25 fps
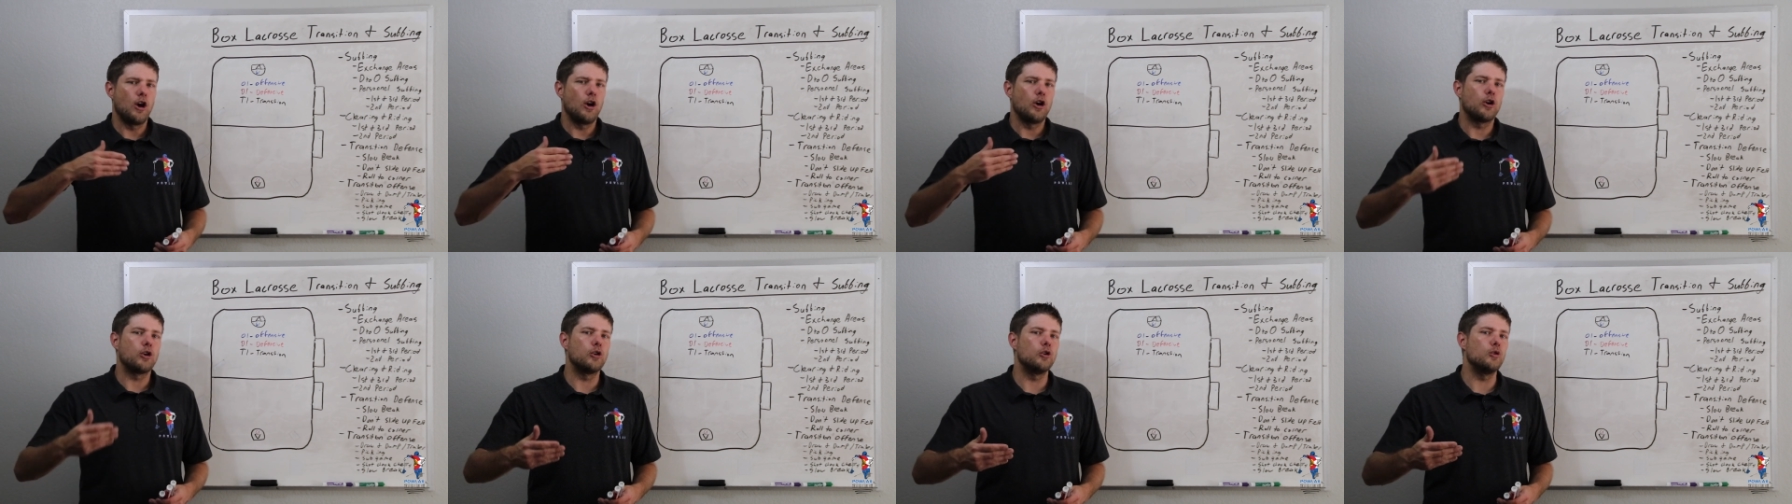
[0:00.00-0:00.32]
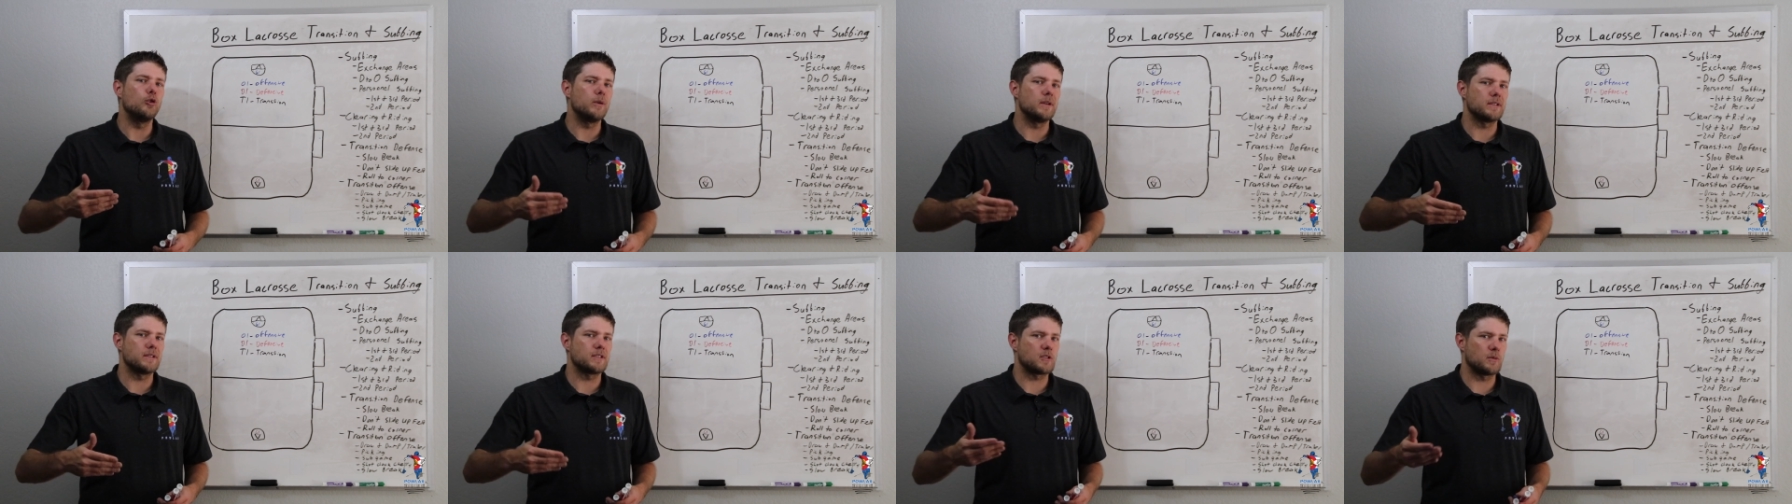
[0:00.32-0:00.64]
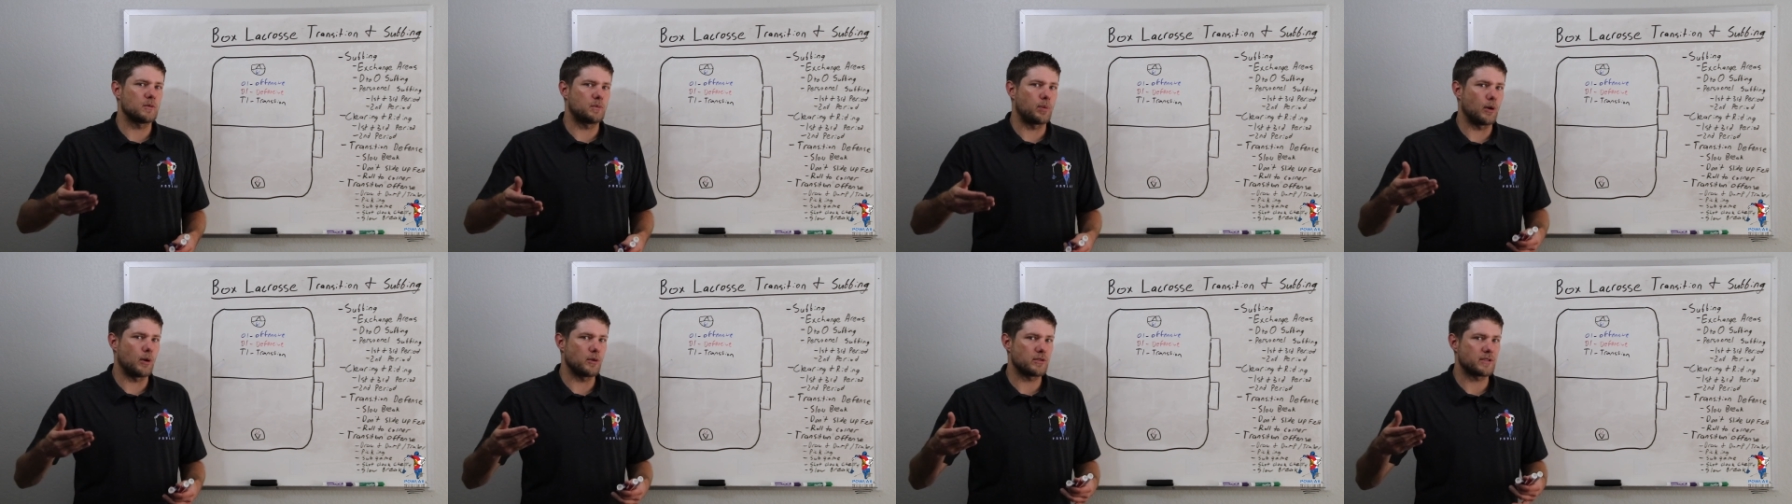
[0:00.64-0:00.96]
who is
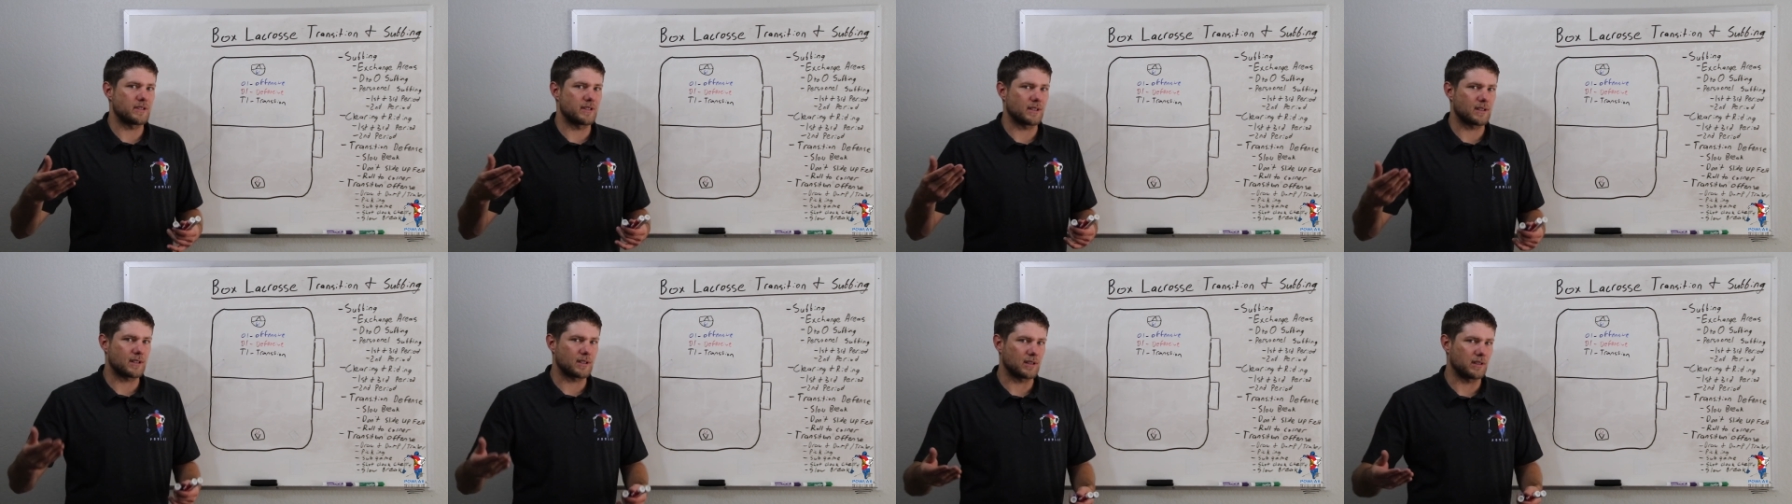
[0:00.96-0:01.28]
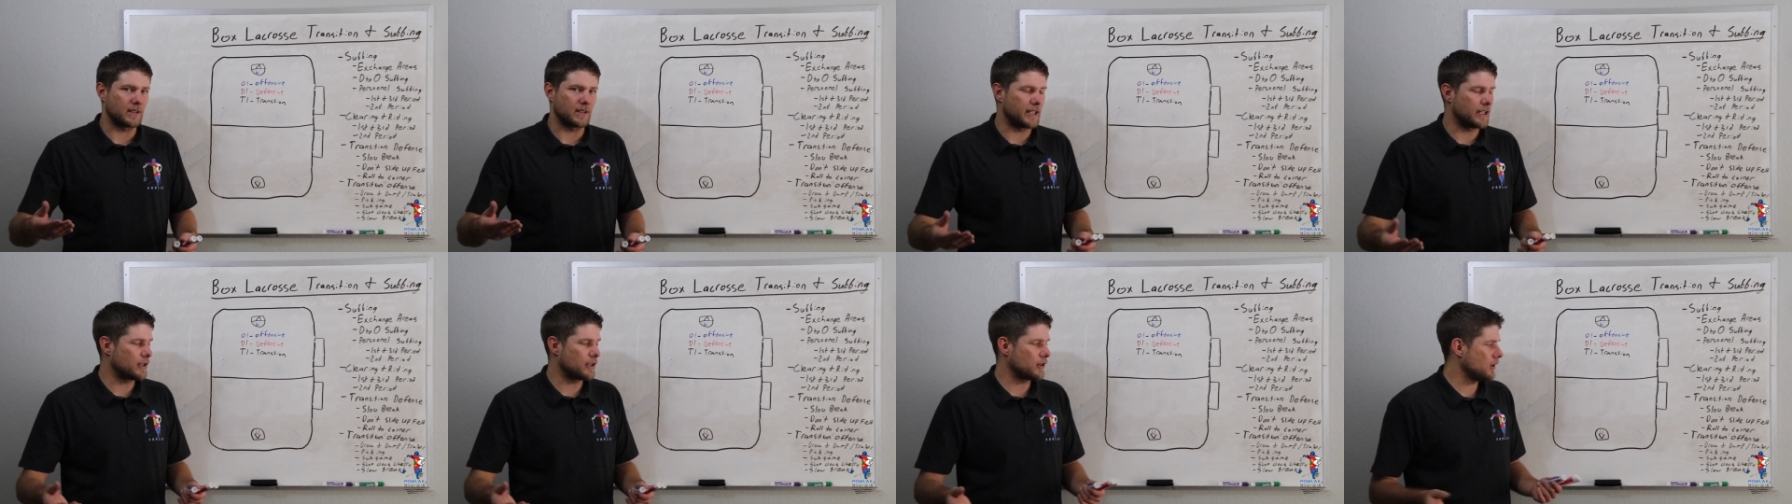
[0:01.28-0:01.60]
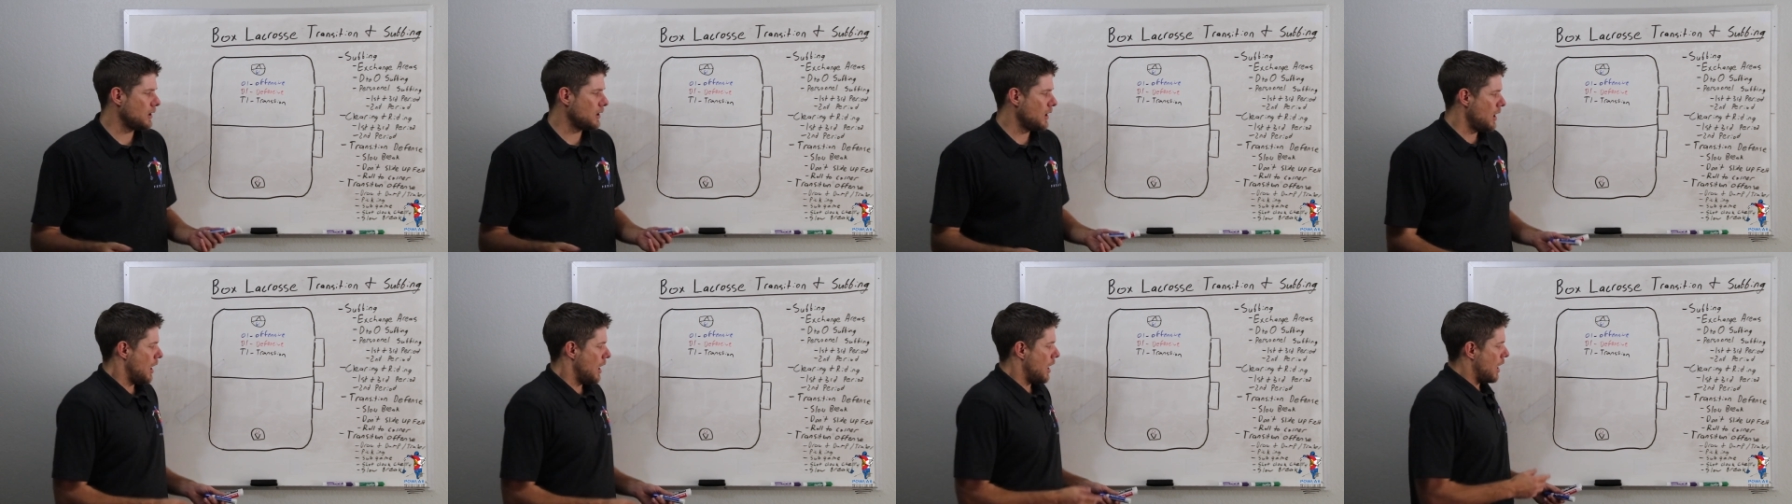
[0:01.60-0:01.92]
supposed to
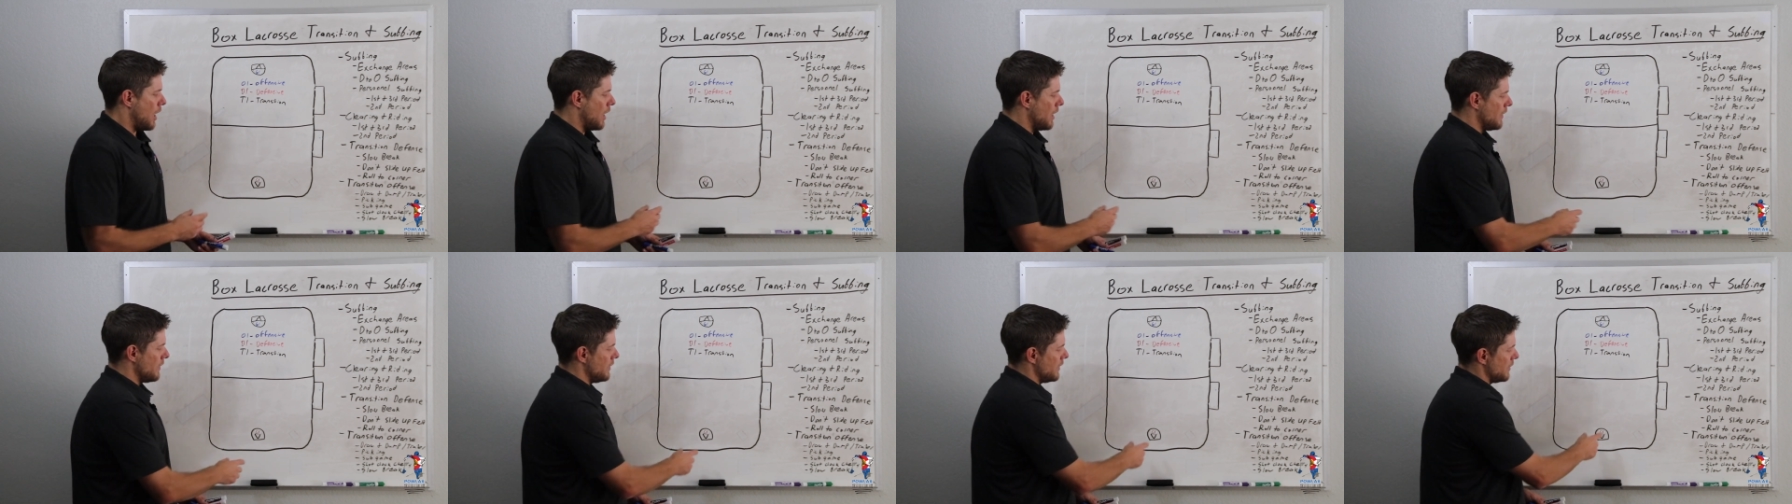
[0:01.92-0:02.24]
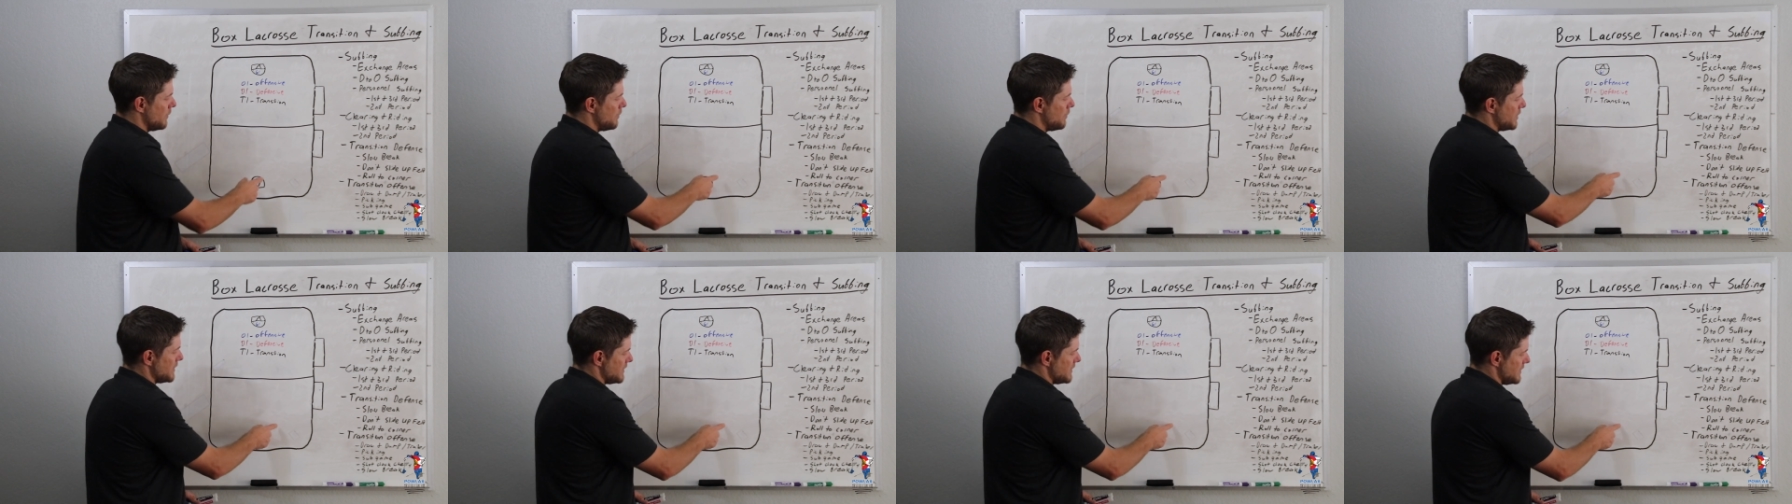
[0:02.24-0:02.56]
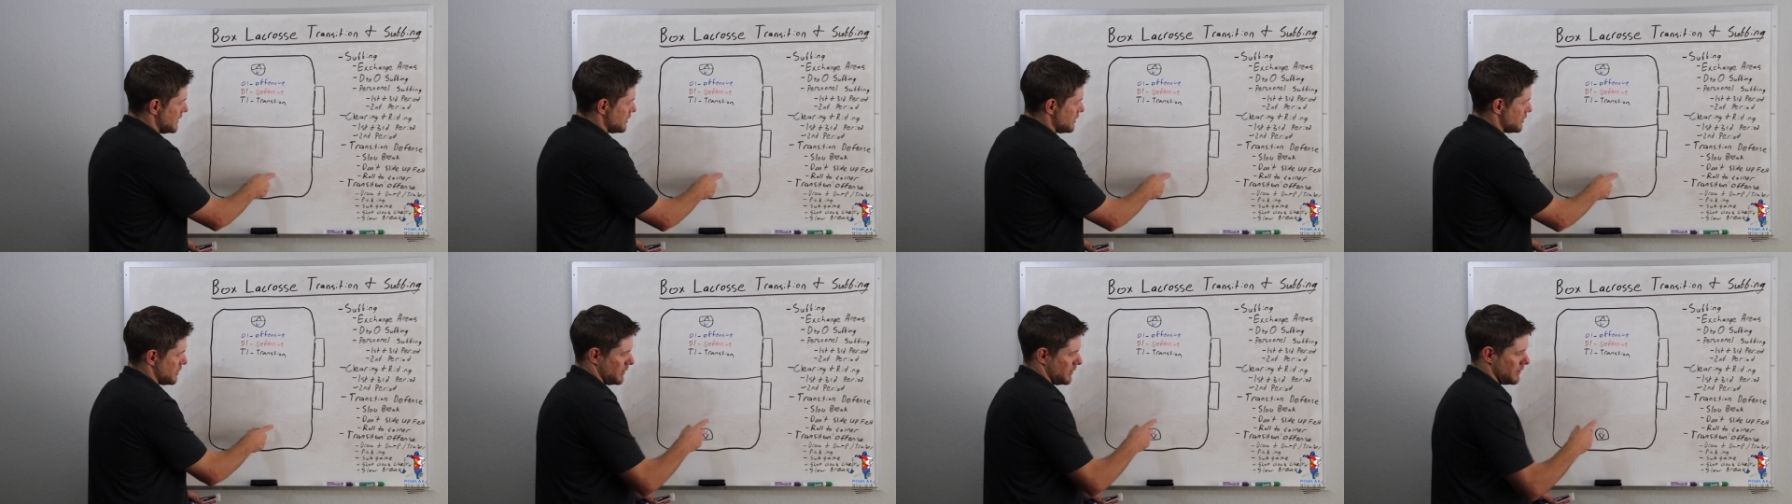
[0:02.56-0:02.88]
clear on the
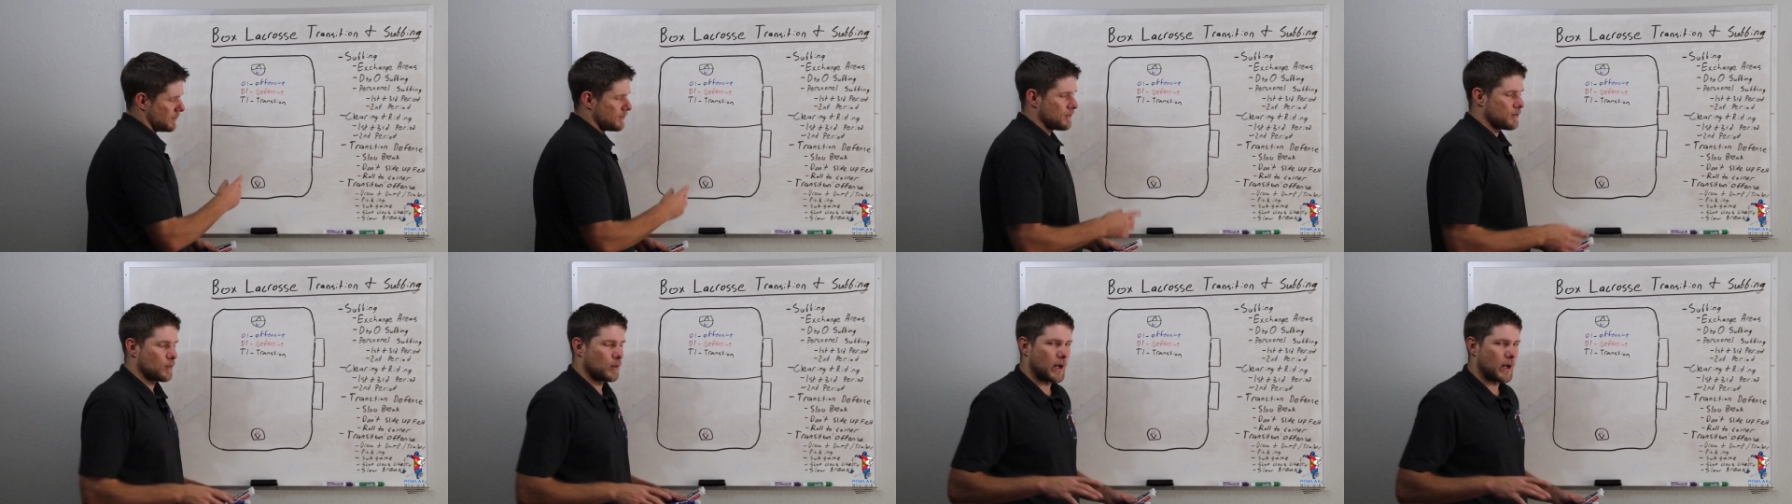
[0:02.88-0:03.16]
position.